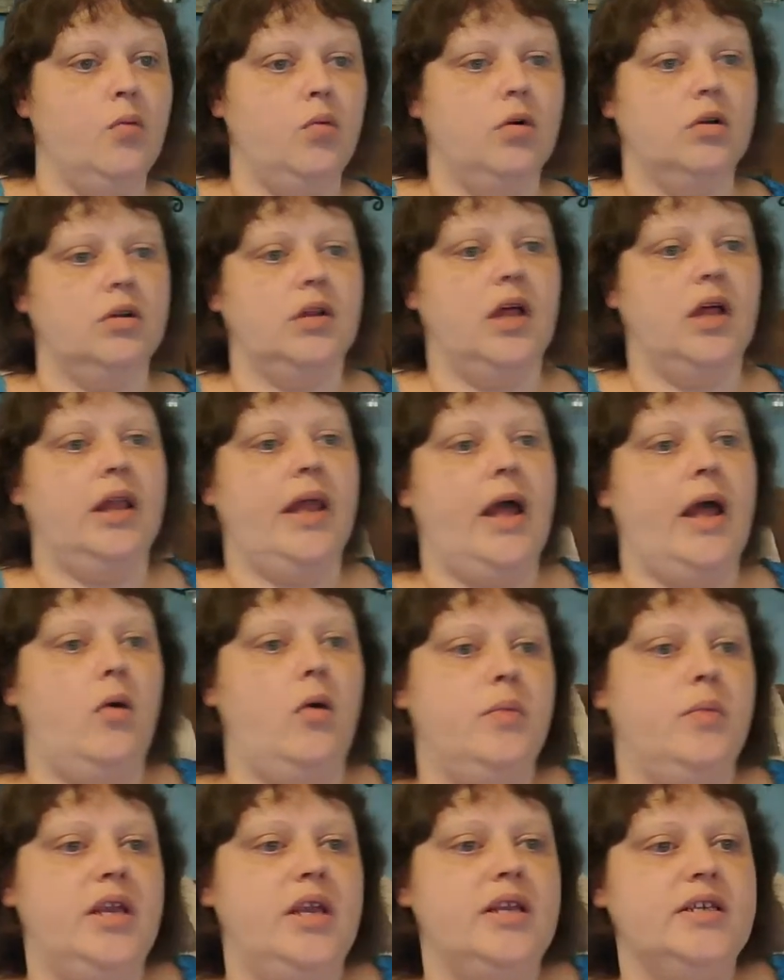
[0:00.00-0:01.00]
will allow
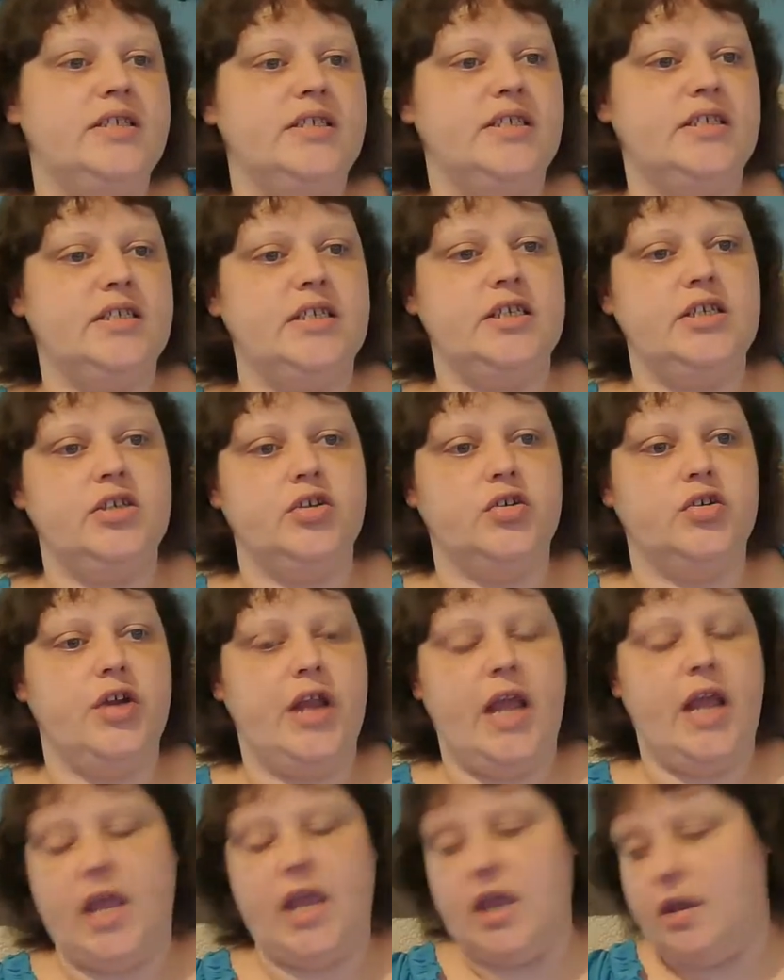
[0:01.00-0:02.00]
me to see your
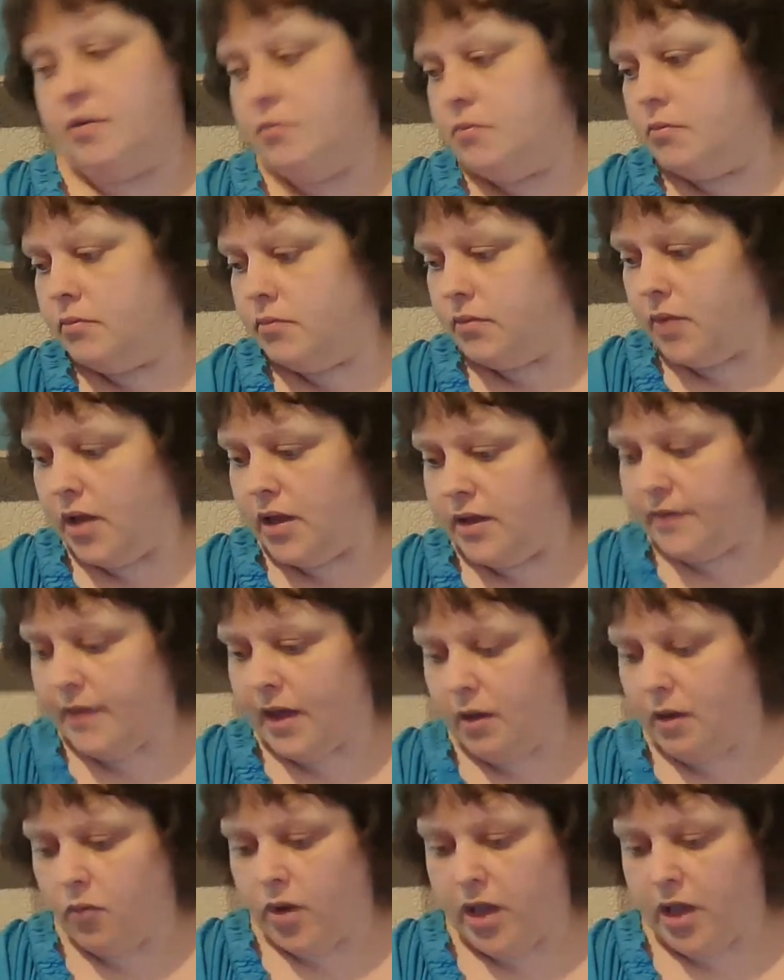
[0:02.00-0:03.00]
name, and
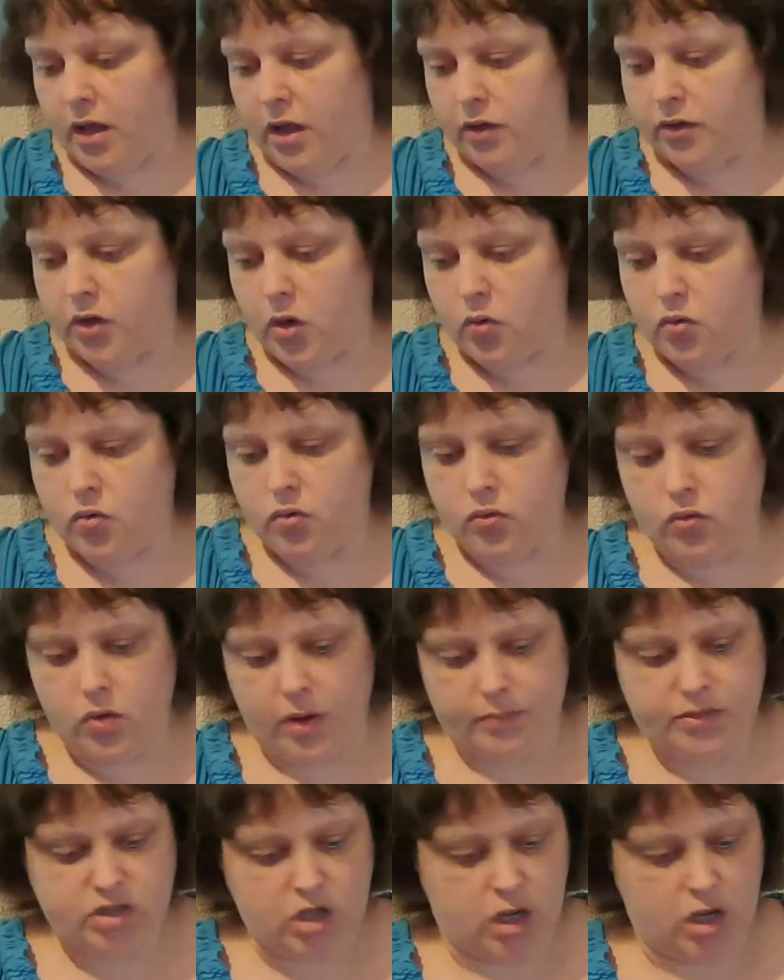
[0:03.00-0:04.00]
that way I'll know who
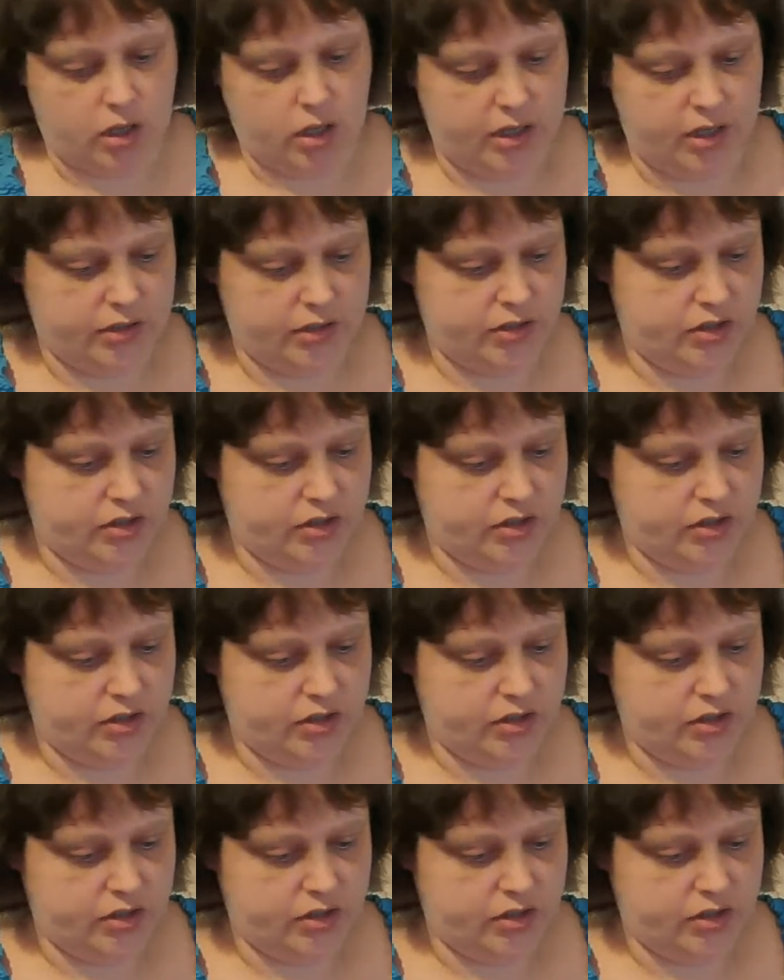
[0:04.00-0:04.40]
I'm talking